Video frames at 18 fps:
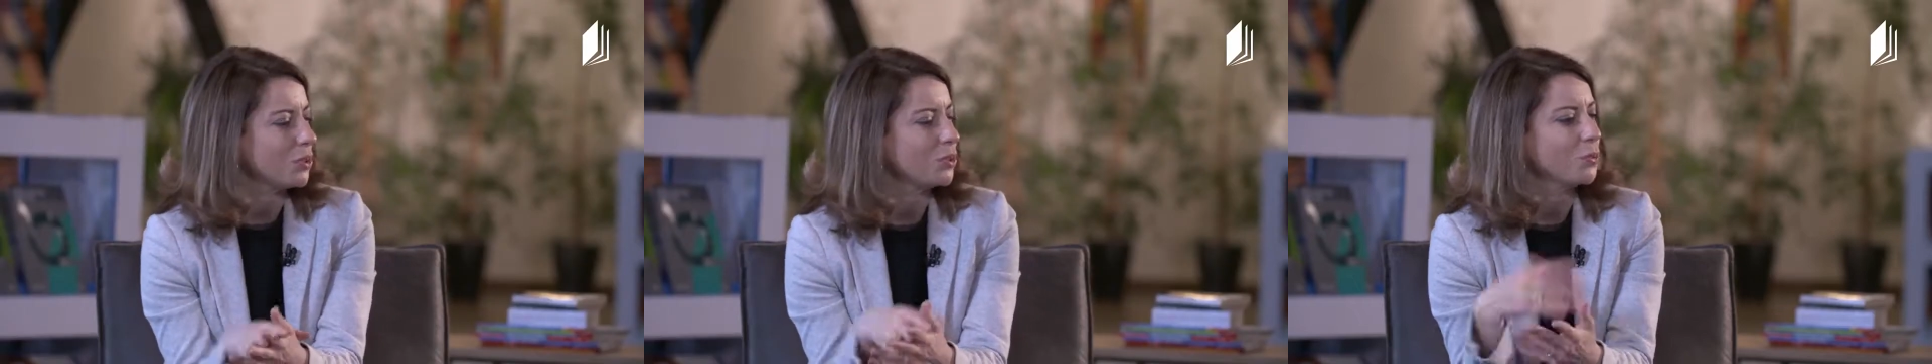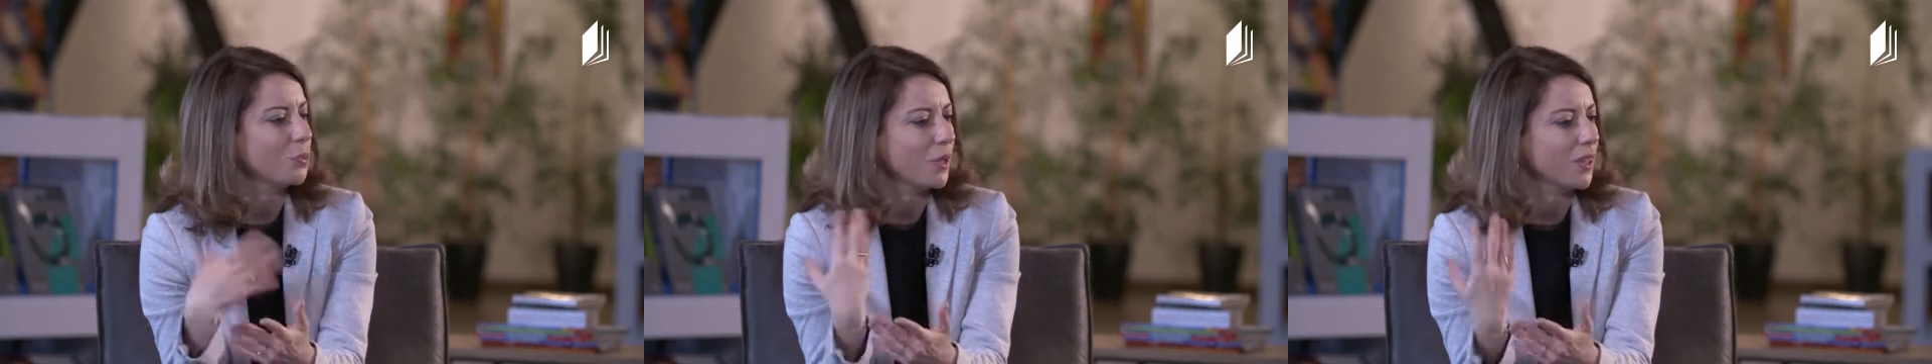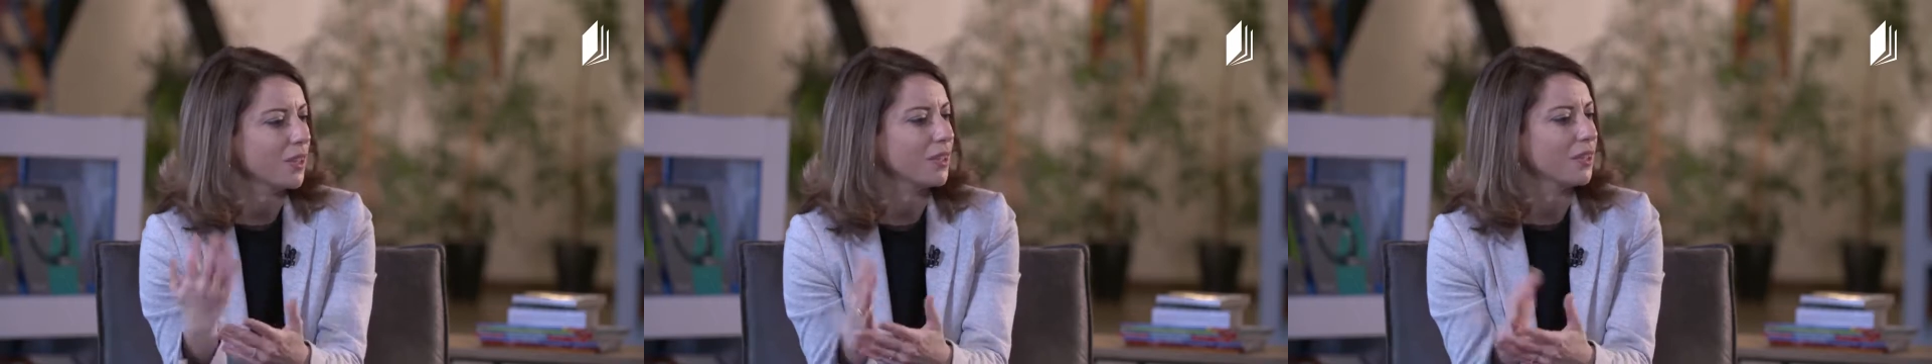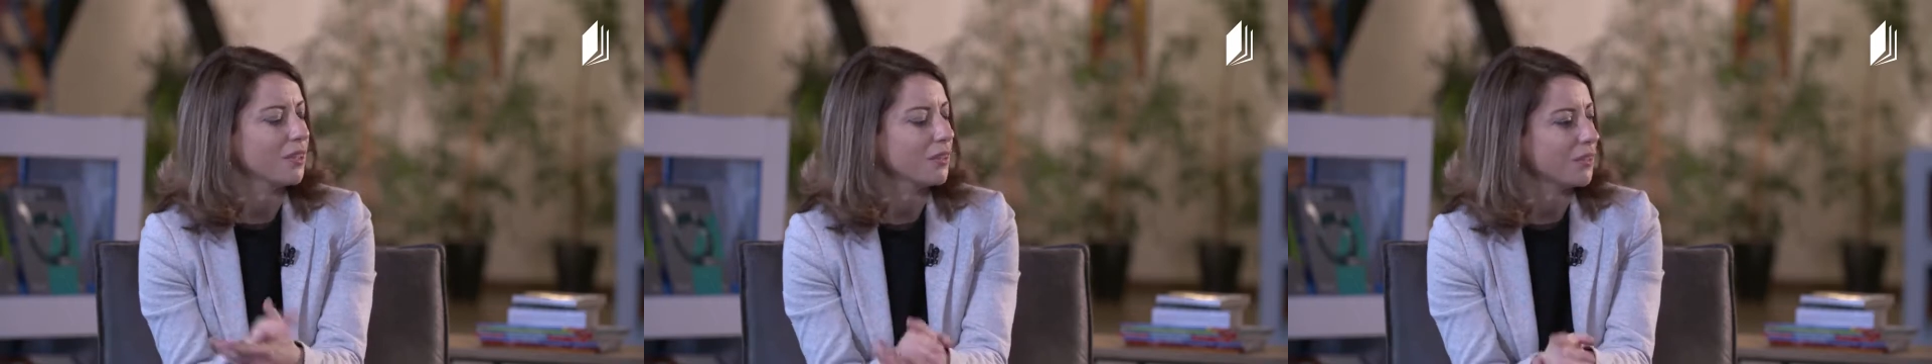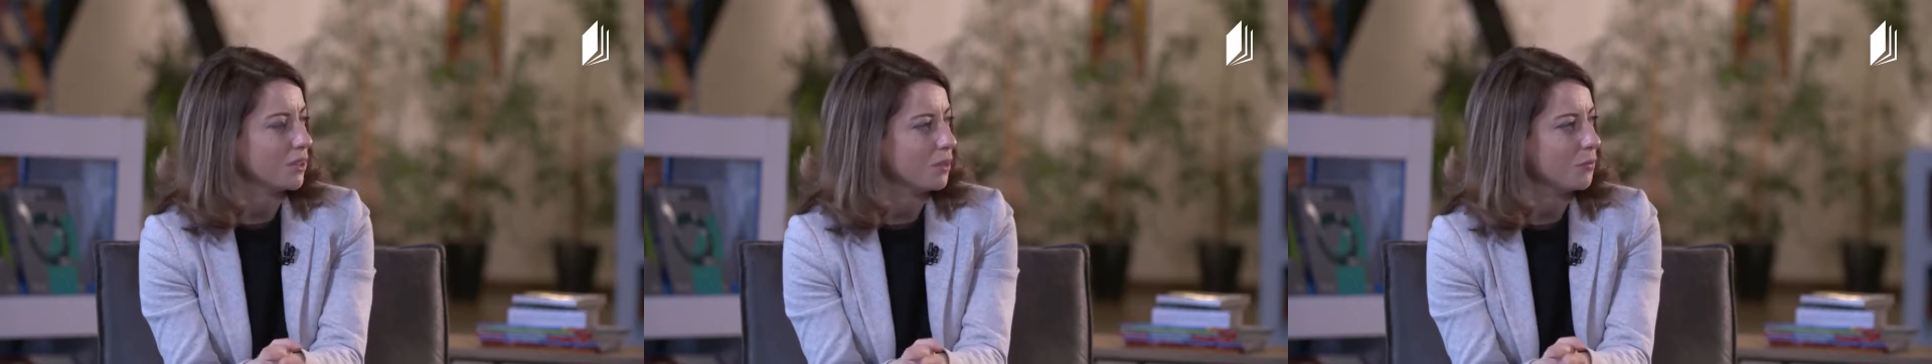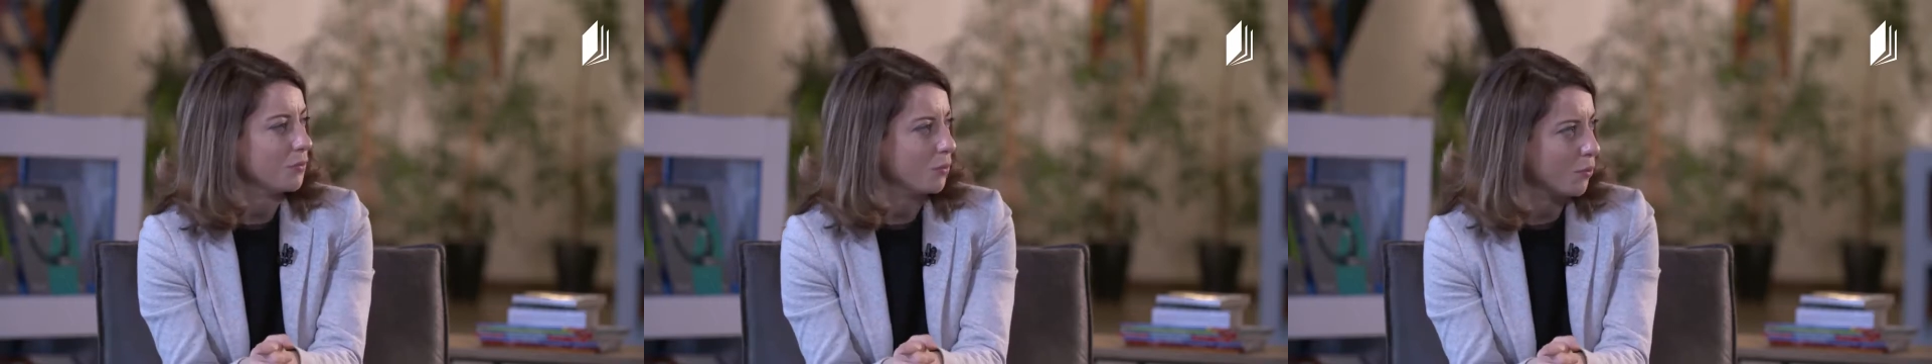to wear
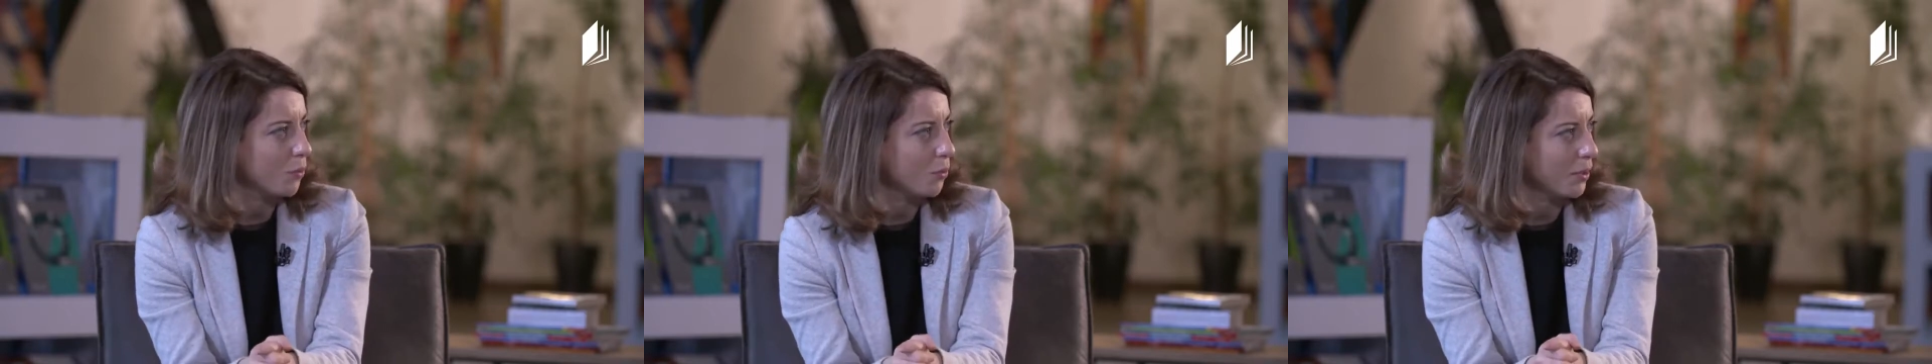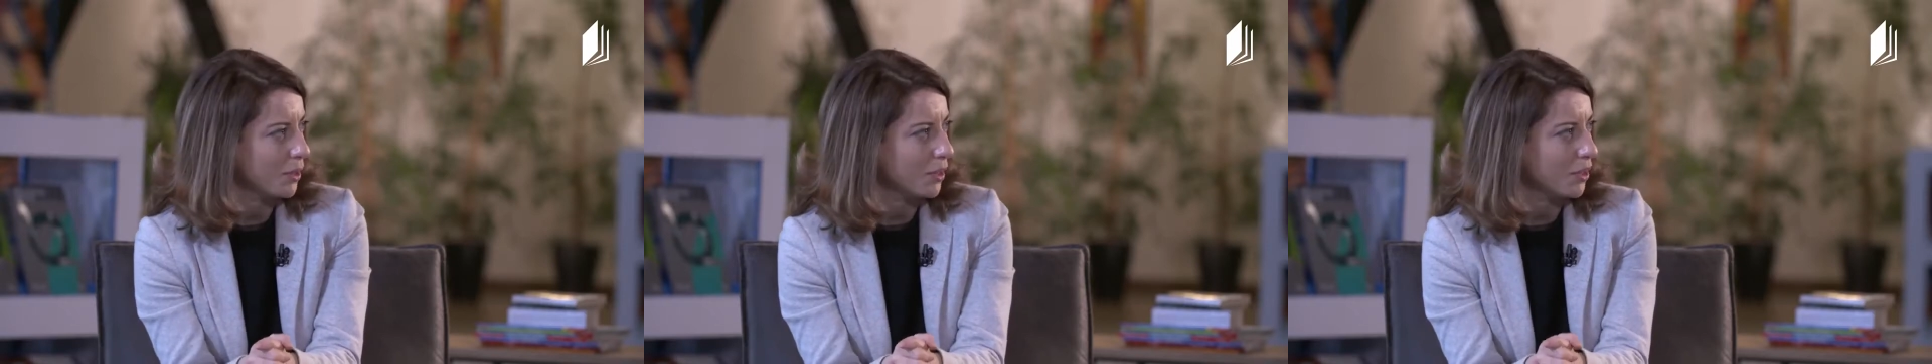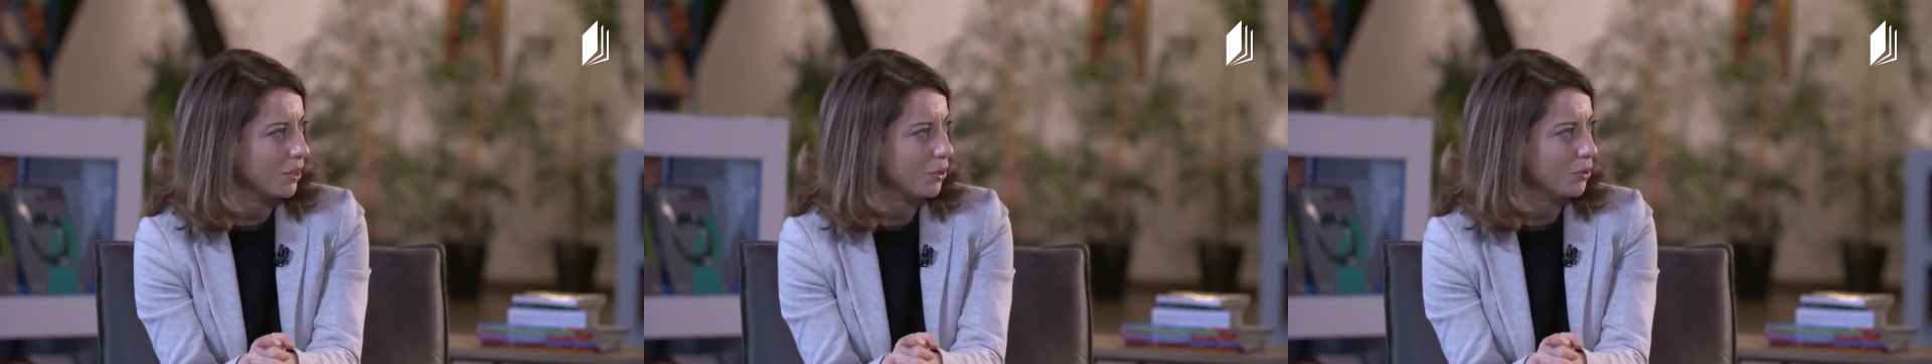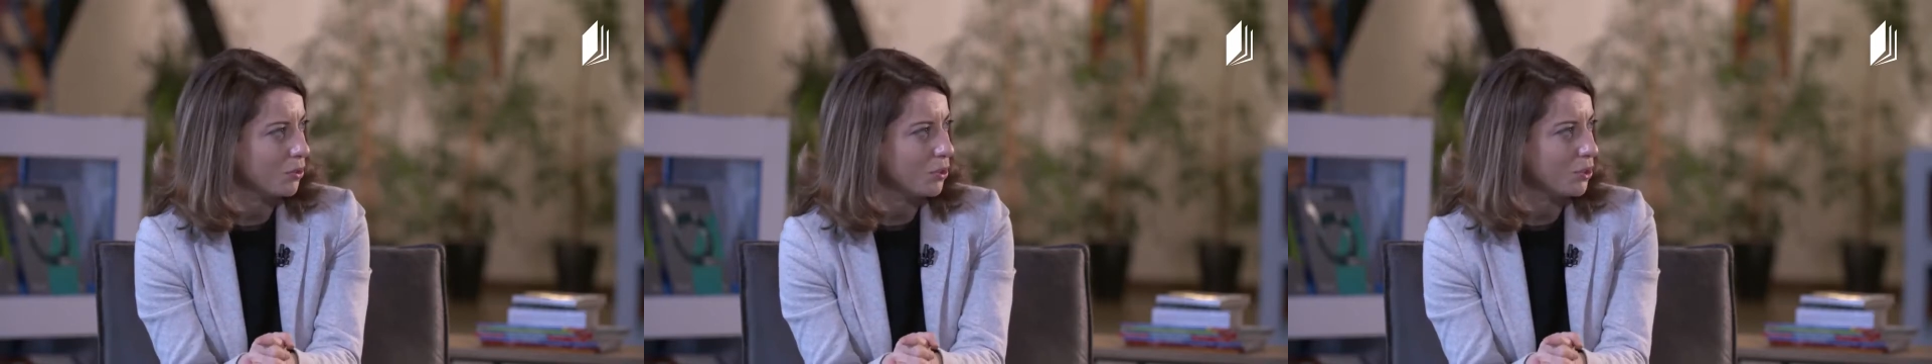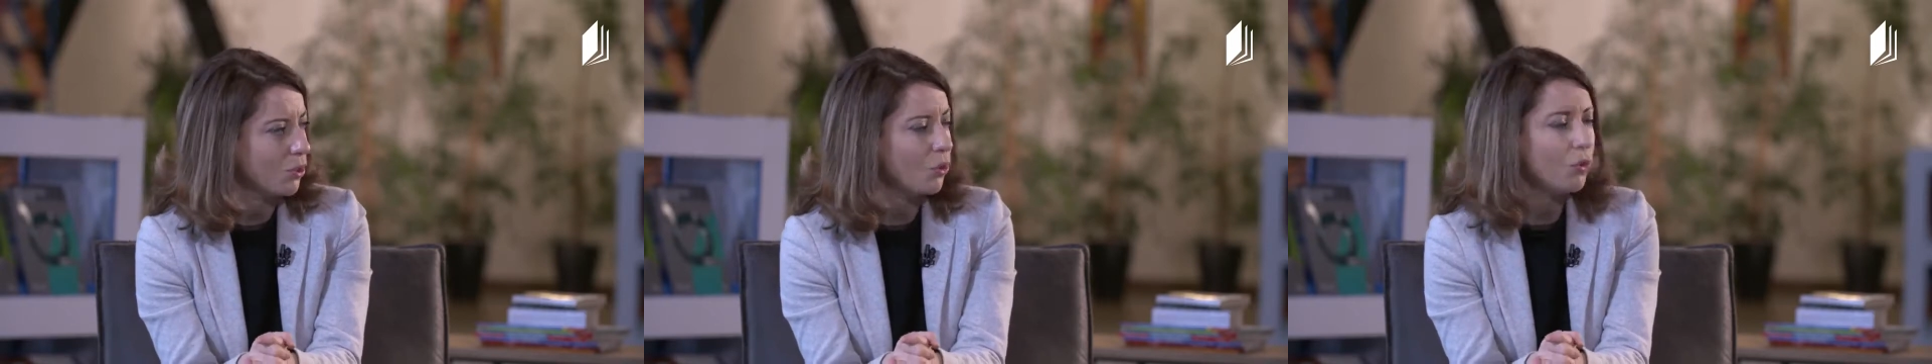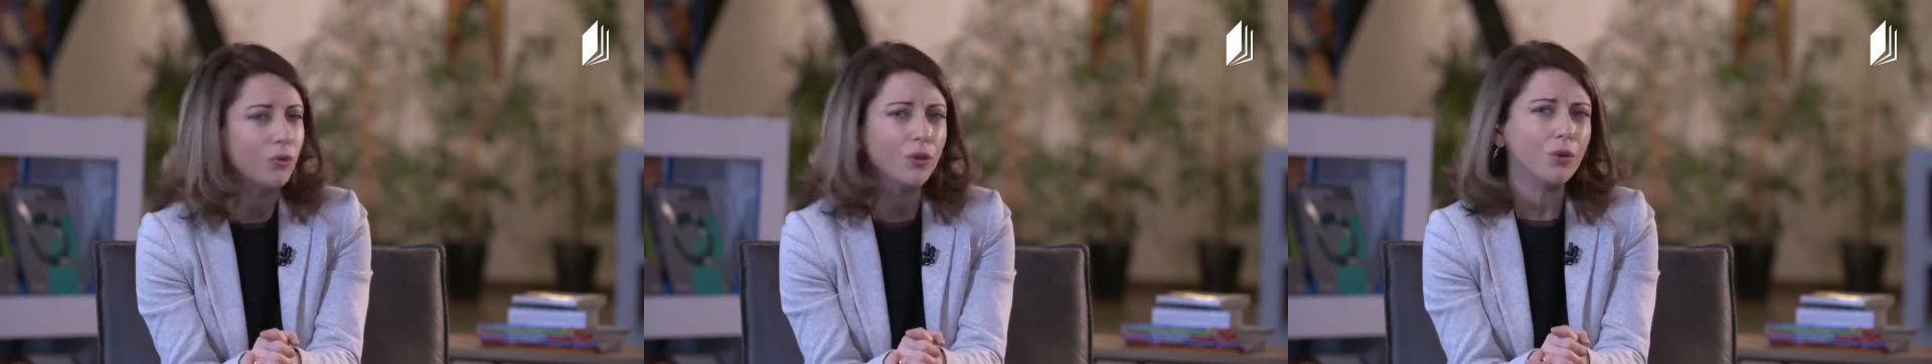some formal clothes,
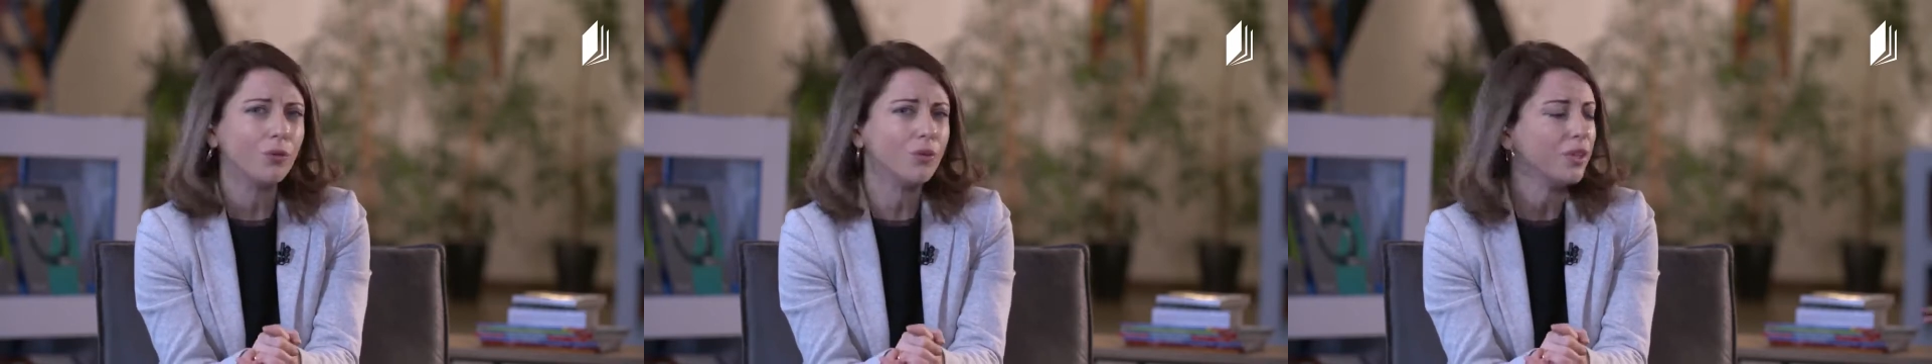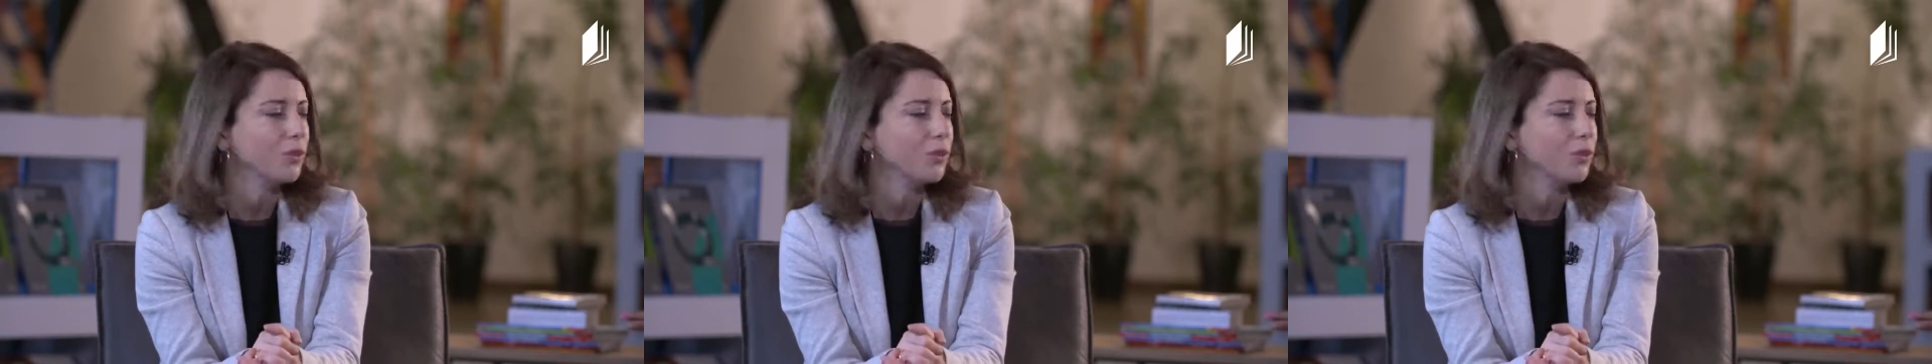although present.